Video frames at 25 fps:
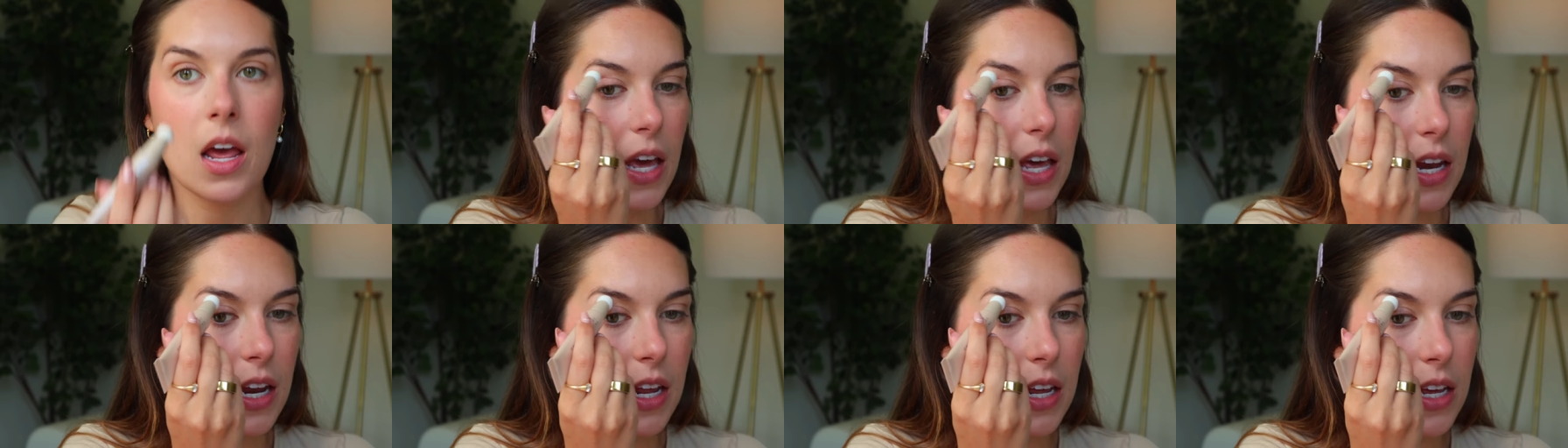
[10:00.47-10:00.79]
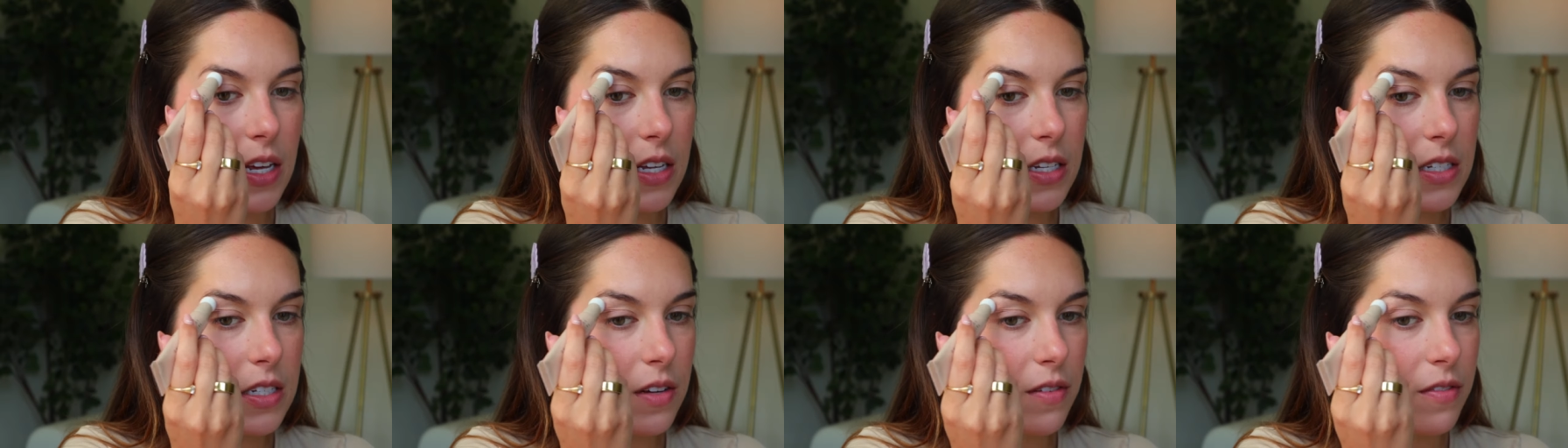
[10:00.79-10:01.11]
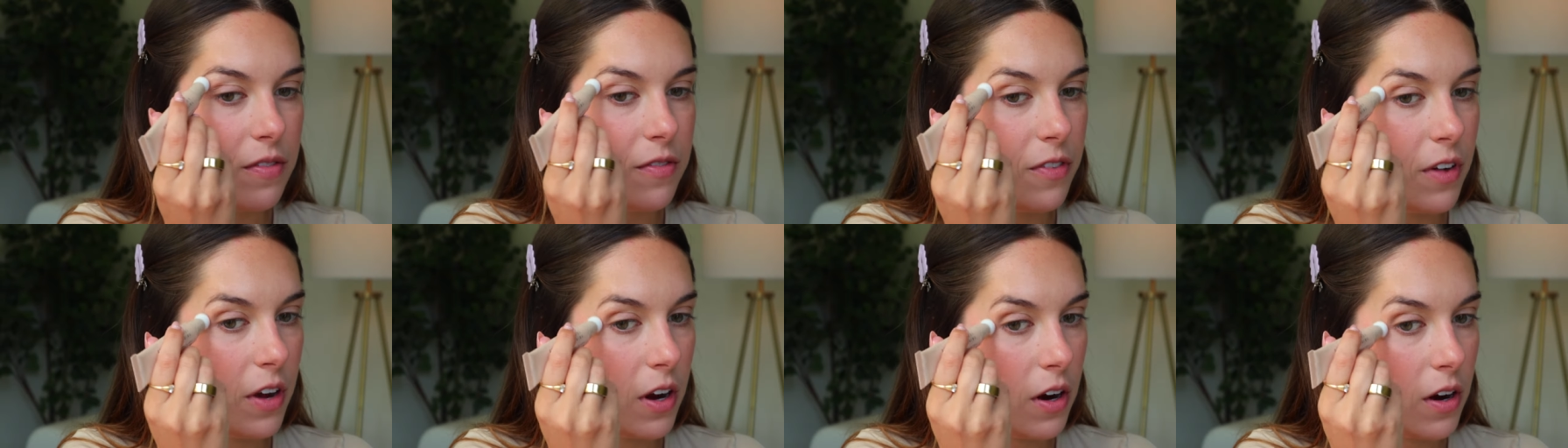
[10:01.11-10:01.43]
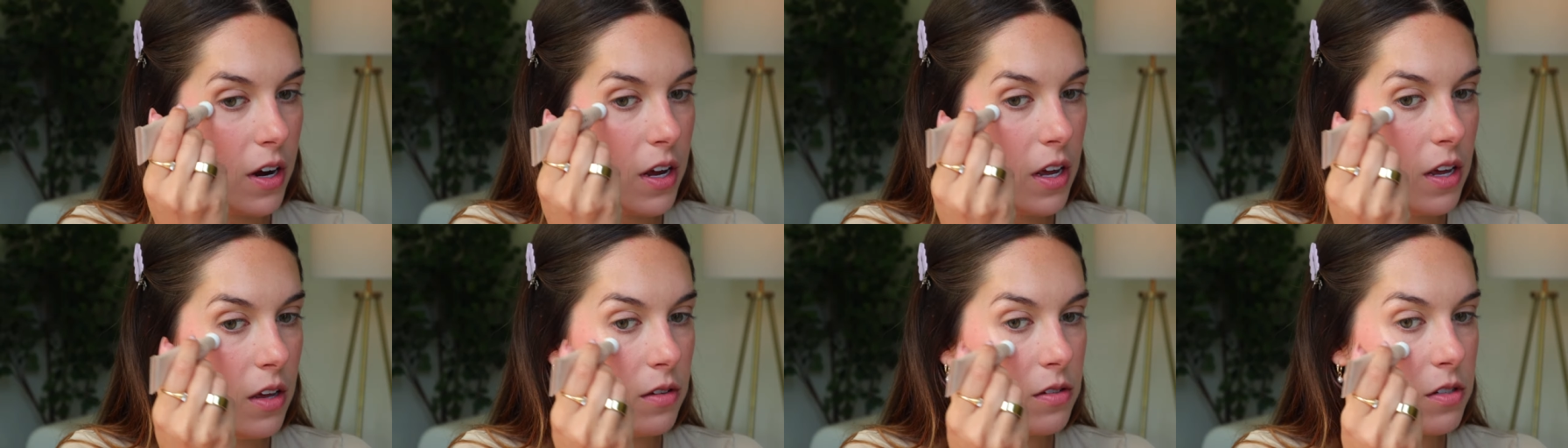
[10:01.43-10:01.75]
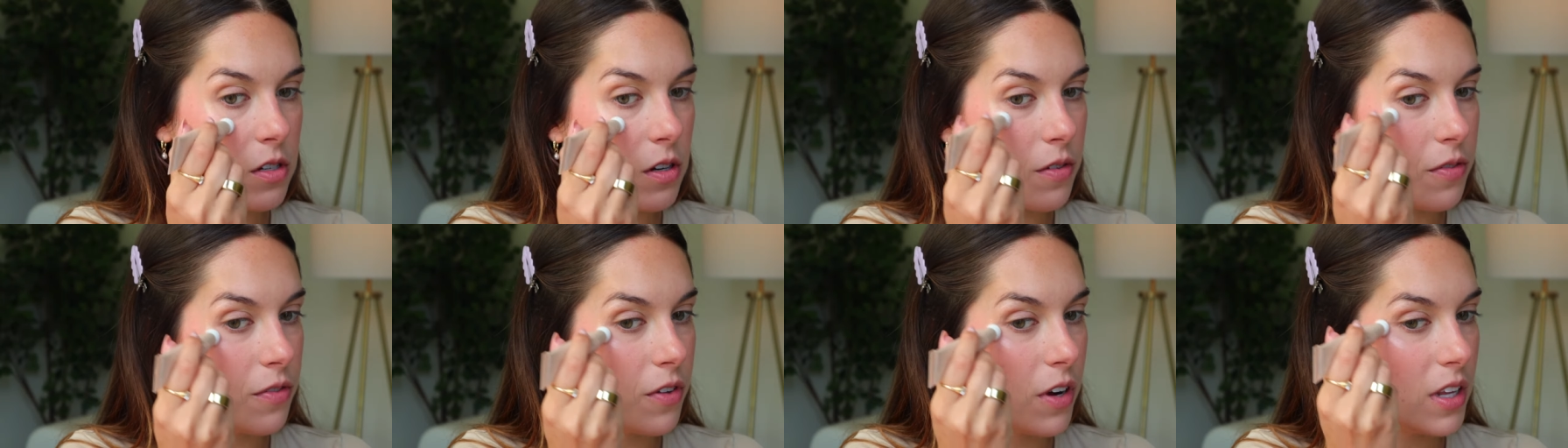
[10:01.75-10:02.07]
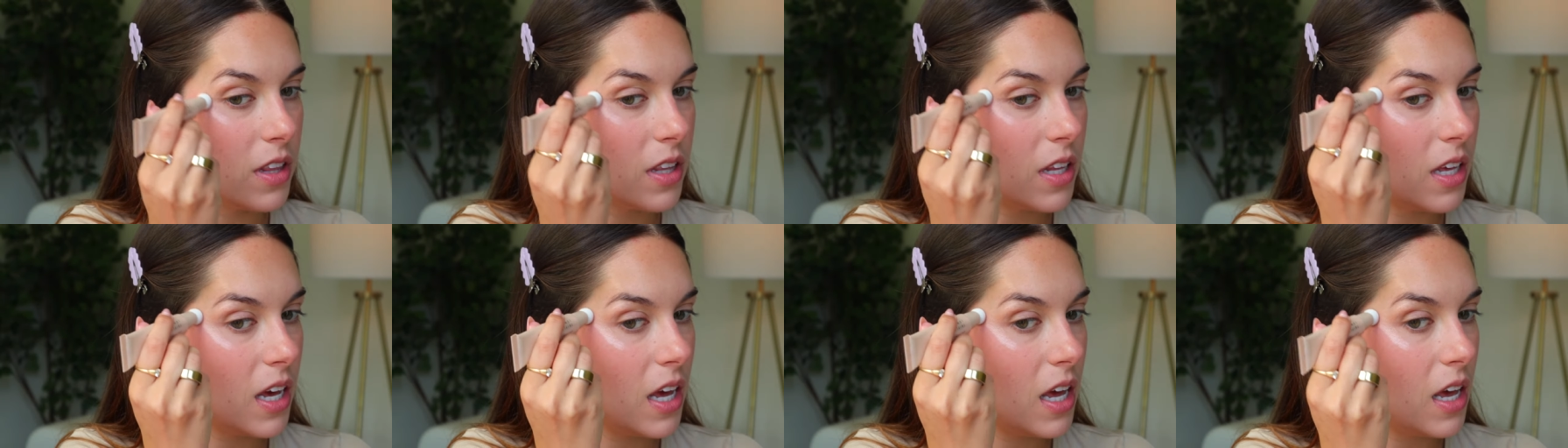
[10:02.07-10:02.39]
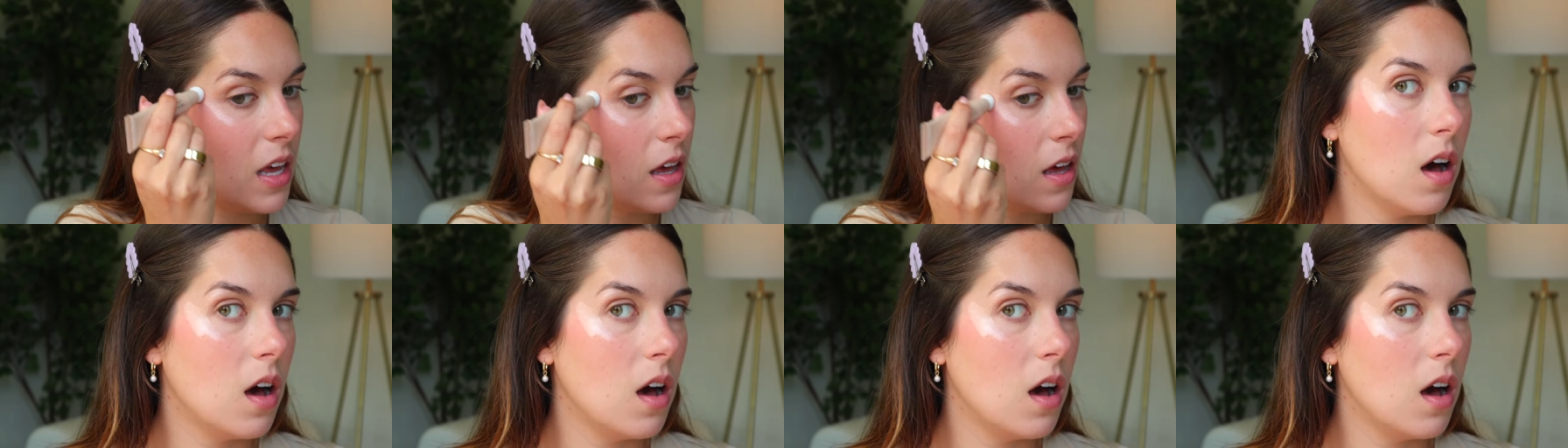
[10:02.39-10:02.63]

It is very user-friendly.